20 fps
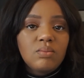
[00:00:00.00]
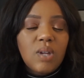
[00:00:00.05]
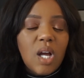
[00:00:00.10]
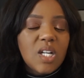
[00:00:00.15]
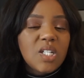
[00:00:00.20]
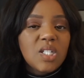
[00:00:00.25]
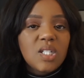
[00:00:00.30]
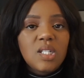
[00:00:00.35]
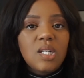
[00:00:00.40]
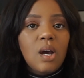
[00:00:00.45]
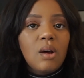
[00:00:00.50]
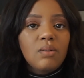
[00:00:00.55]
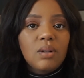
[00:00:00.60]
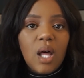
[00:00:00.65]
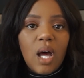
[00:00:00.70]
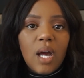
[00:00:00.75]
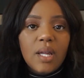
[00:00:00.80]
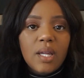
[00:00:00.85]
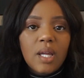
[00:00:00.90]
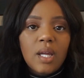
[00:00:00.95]
just don't
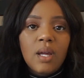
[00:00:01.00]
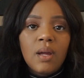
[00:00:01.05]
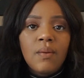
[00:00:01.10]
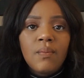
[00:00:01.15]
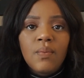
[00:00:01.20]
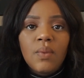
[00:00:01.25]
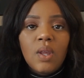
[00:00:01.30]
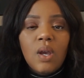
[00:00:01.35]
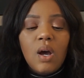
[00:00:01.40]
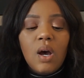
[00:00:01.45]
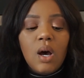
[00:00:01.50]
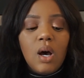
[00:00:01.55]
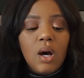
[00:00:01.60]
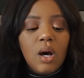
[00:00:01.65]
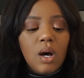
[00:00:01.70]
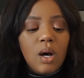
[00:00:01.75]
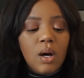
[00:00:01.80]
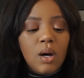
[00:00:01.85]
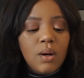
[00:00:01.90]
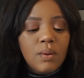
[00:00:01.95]
like it.
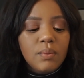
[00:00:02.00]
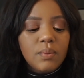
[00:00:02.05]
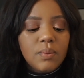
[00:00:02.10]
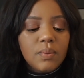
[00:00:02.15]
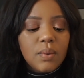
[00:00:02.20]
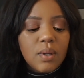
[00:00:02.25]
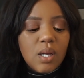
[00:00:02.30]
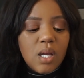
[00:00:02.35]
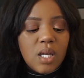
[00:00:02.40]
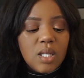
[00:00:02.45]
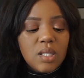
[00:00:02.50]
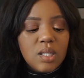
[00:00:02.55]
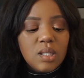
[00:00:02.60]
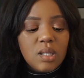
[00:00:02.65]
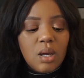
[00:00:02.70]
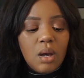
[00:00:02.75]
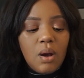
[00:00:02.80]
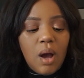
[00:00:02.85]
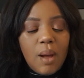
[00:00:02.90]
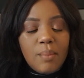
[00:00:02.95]
And
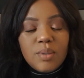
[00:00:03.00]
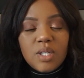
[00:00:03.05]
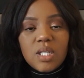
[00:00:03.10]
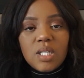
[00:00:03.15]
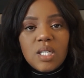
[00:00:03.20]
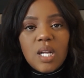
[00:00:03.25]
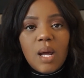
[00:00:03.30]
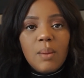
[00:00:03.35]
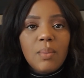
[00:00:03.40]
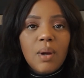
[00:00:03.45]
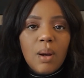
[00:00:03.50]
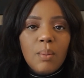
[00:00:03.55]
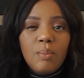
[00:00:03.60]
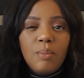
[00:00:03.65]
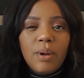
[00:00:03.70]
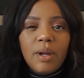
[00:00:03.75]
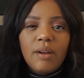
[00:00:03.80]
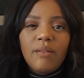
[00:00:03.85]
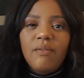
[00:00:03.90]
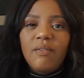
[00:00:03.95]
so I'm just not a
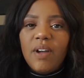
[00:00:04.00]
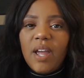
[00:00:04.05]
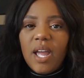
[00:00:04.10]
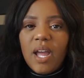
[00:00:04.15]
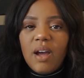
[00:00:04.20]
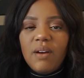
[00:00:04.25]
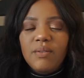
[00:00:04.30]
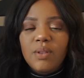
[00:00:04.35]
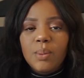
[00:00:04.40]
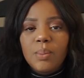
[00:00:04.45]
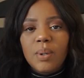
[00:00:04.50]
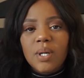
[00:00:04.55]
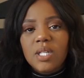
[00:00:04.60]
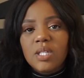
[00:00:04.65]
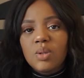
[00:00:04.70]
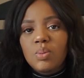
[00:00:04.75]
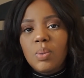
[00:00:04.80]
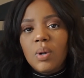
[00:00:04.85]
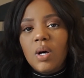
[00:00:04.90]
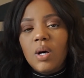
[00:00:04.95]
big fan of the
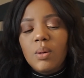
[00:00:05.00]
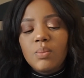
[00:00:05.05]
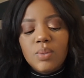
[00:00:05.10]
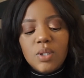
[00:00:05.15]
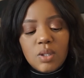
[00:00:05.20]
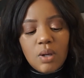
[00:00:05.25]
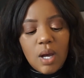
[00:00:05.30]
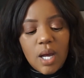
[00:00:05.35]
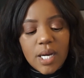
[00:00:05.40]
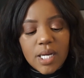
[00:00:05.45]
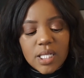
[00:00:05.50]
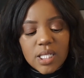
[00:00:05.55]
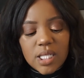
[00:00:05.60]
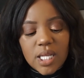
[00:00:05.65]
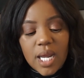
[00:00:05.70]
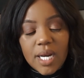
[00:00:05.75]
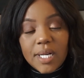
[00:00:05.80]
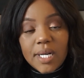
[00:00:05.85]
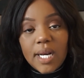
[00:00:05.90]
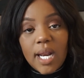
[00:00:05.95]
breast pump, so I
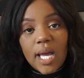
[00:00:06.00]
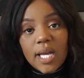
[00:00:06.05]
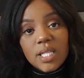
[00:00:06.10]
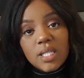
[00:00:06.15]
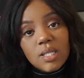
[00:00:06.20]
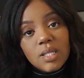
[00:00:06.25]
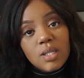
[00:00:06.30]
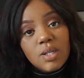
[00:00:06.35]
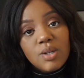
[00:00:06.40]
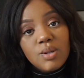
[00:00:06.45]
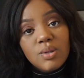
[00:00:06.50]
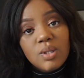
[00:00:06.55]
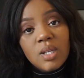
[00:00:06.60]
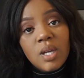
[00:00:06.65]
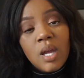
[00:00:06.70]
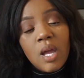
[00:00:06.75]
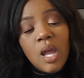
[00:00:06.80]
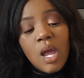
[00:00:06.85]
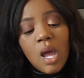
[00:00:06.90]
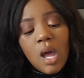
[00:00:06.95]
decided not to use
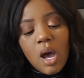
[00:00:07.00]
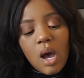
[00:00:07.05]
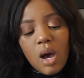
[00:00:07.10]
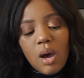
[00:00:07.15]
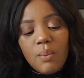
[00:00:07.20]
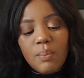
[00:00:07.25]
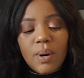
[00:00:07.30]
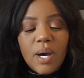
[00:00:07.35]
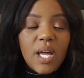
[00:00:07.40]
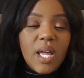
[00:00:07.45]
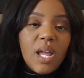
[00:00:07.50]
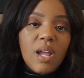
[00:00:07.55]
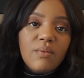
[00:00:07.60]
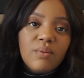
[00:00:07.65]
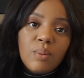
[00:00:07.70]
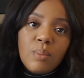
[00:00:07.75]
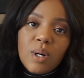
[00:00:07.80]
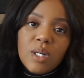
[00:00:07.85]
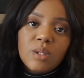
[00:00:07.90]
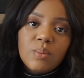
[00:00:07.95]
it. But if
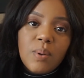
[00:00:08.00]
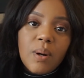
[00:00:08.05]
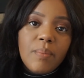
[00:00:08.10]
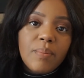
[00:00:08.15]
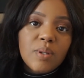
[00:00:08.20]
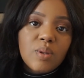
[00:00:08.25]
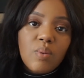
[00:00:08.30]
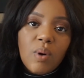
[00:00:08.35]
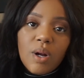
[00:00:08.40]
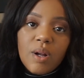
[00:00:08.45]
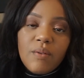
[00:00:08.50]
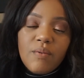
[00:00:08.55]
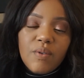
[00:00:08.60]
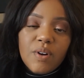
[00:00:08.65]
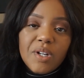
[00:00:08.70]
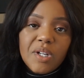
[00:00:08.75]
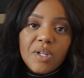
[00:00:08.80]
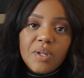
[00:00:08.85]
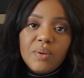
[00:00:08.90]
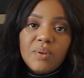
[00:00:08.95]
the breast pump is working for
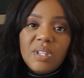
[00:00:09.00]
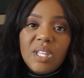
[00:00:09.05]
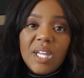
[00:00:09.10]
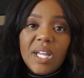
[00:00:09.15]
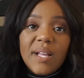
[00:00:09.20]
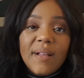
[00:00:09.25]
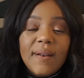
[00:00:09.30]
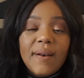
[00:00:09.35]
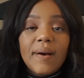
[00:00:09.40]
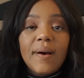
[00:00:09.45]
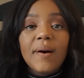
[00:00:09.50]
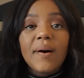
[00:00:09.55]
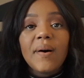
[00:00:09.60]
you, then